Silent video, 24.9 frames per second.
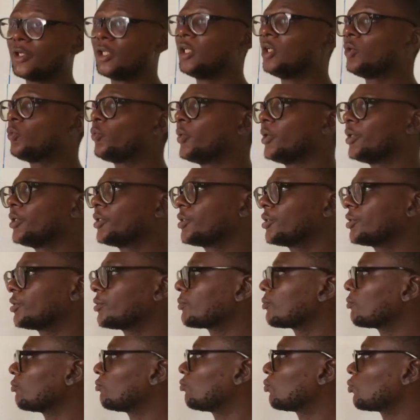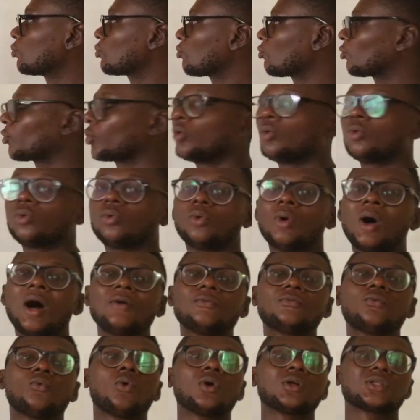liquids, we
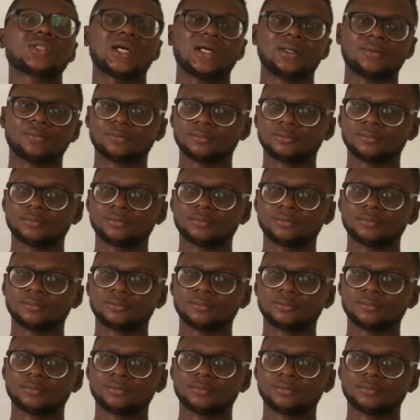have water.